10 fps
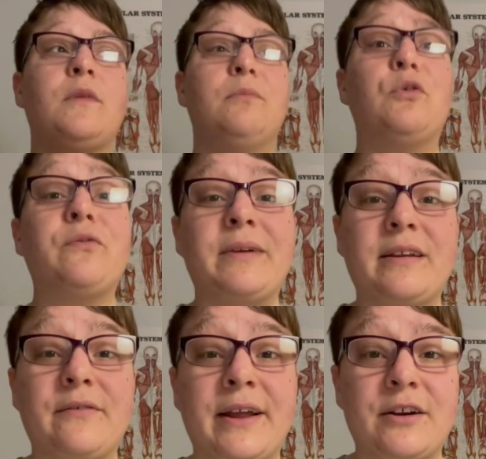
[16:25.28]
movement
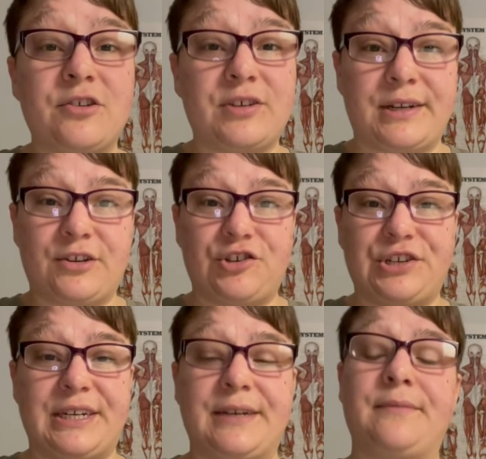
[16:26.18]
of energy and
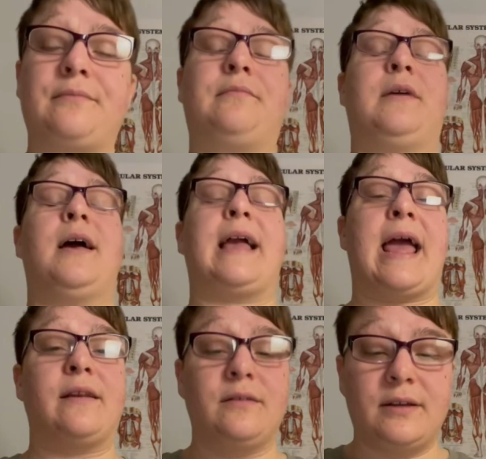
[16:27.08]
chi
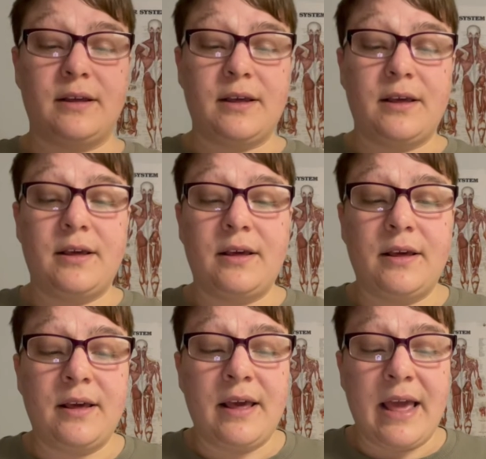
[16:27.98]
again.
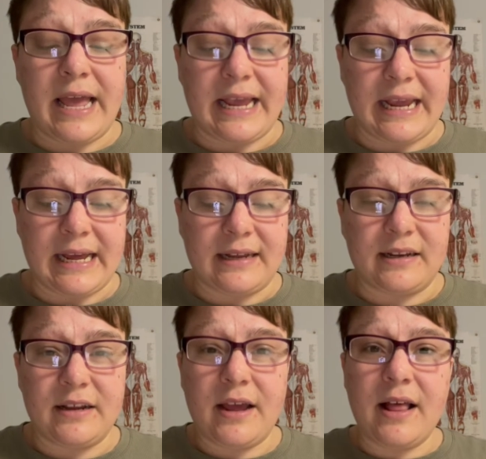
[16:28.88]

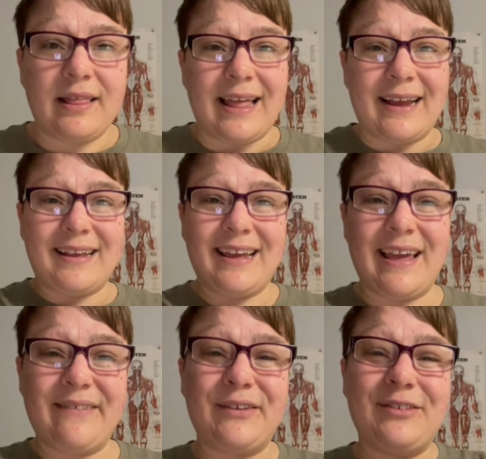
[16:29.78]
And like,
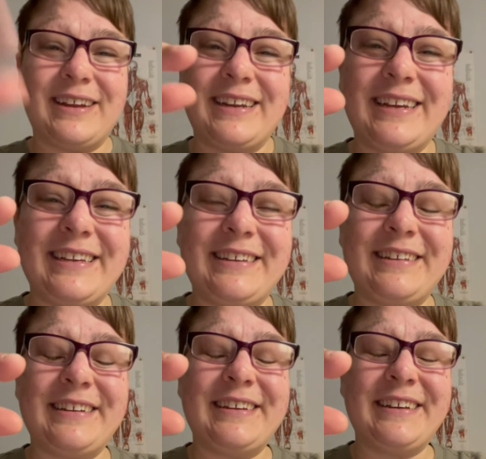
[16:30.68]
if you
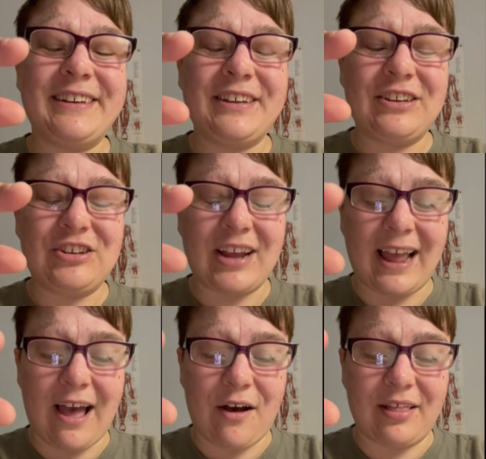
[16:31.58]
didn't check
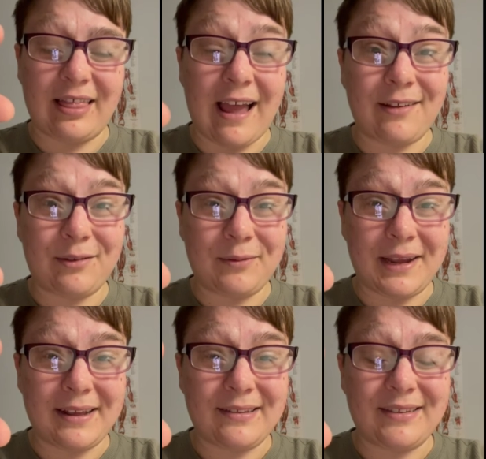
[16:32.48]
out last
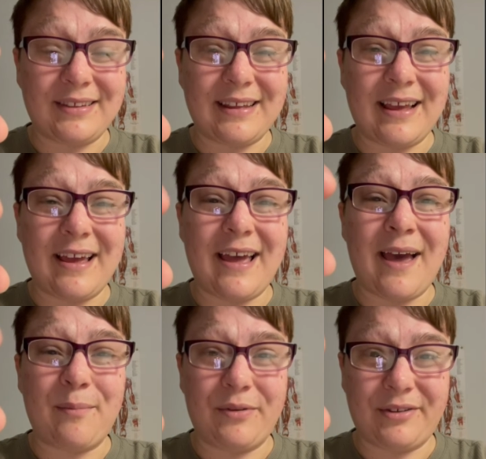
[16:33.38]
week's
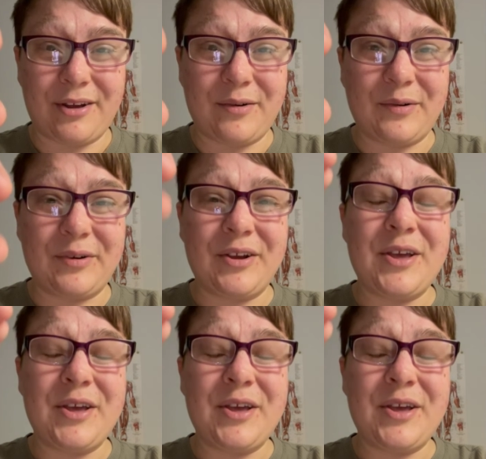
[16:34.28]
episode